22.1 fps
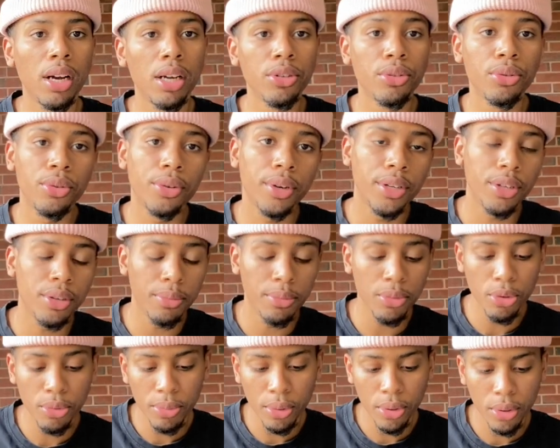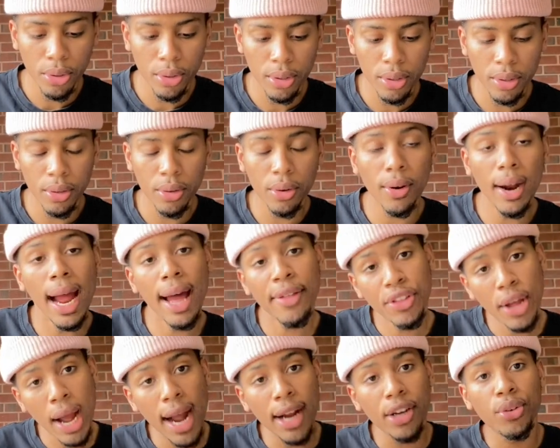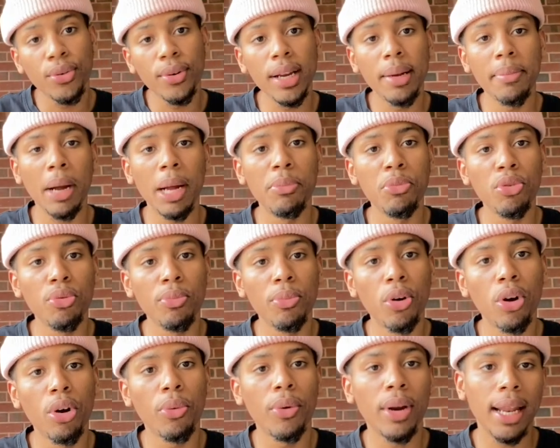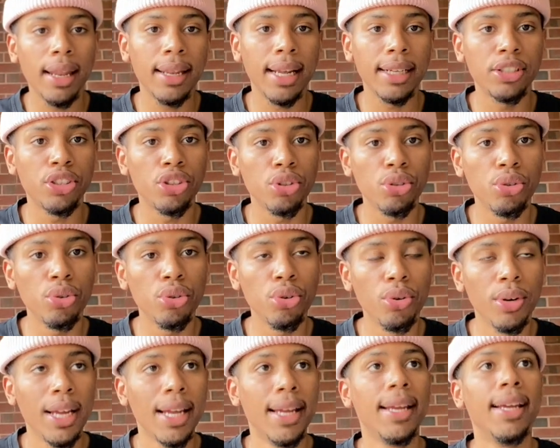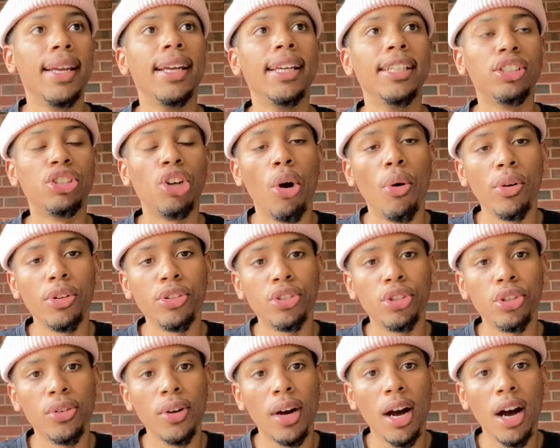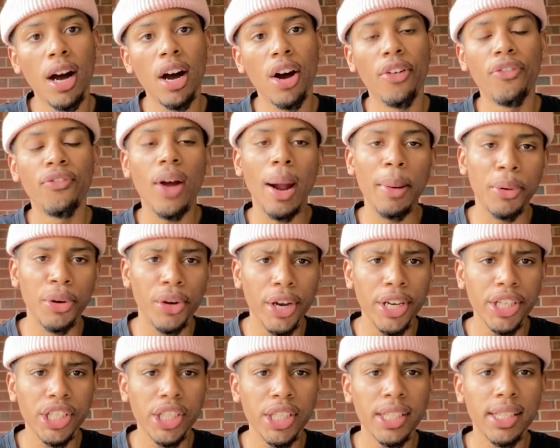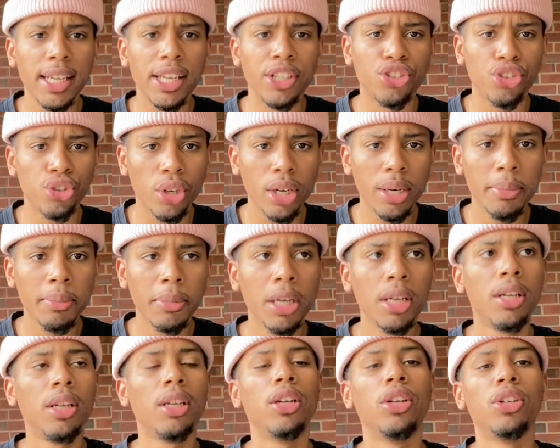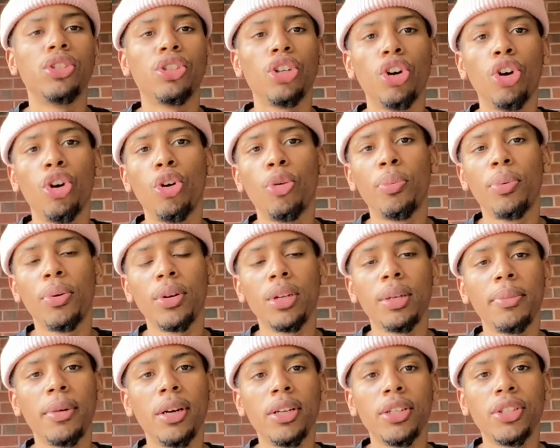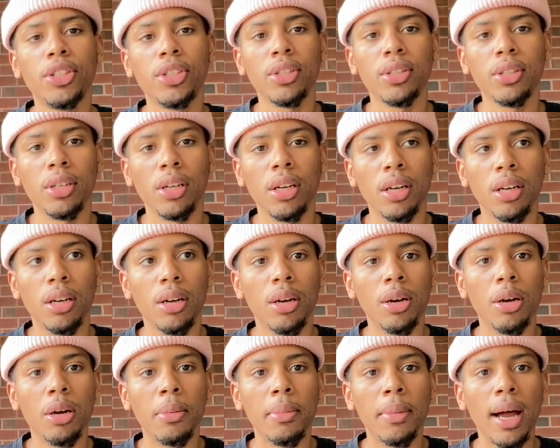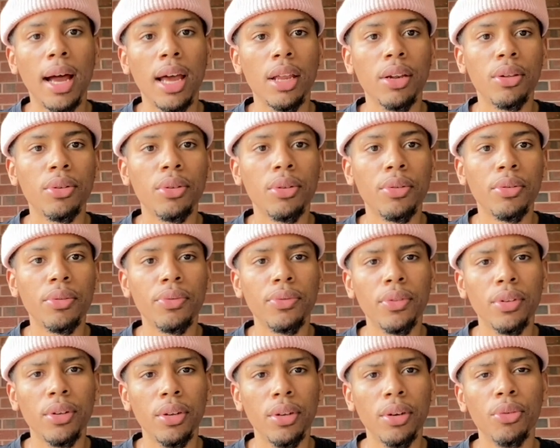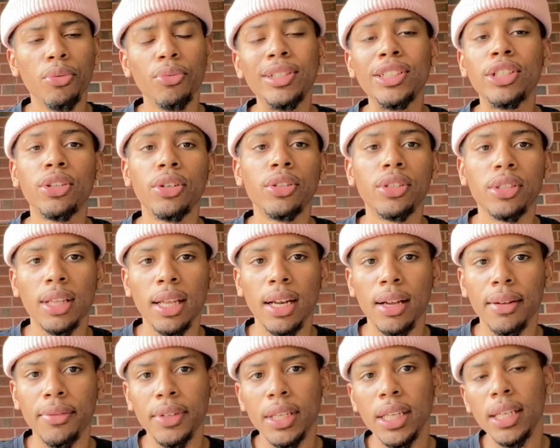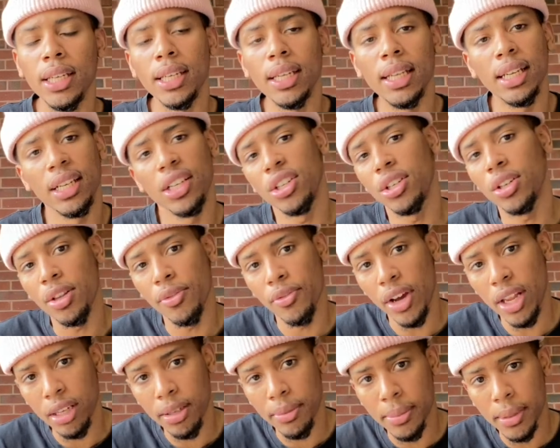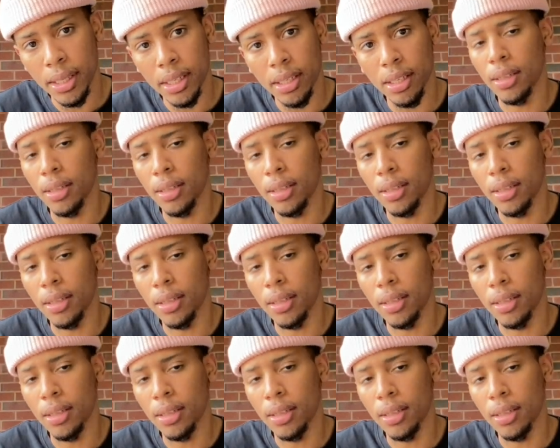you create your mood board, or after I create my mood board, what I like to do is go into fabrication and trim. So pretty much out of the research that I did and development